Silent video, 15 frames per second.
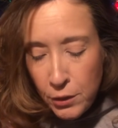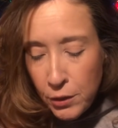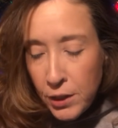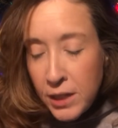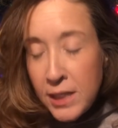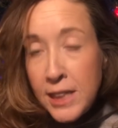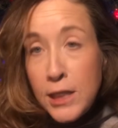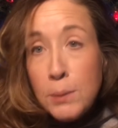you're
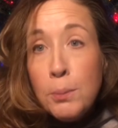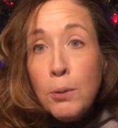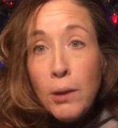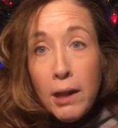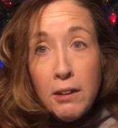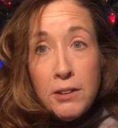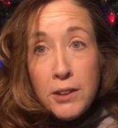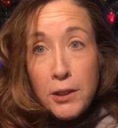gonna need to pull
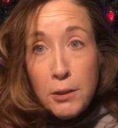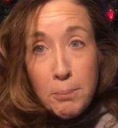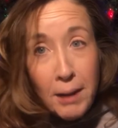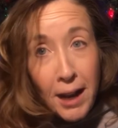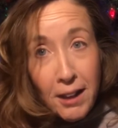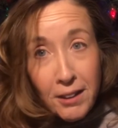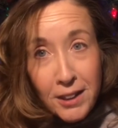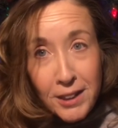out another
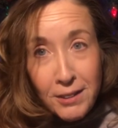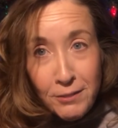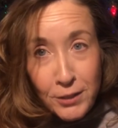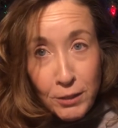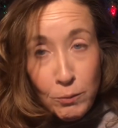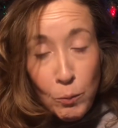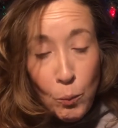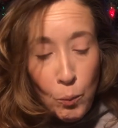palette if
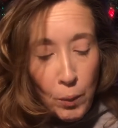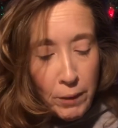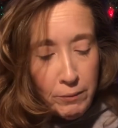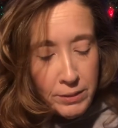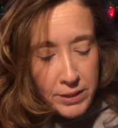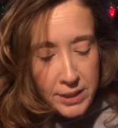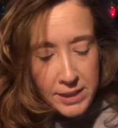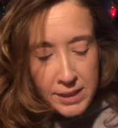you want
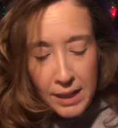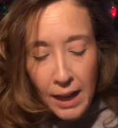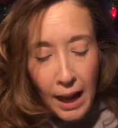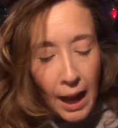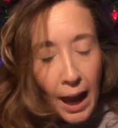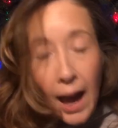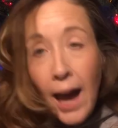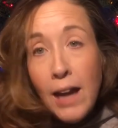with this.
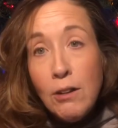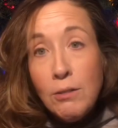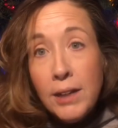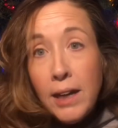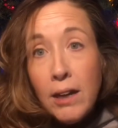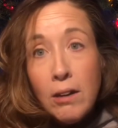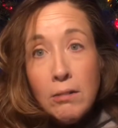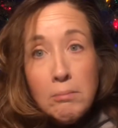I don't
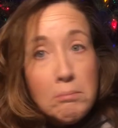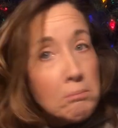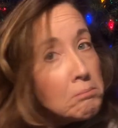care.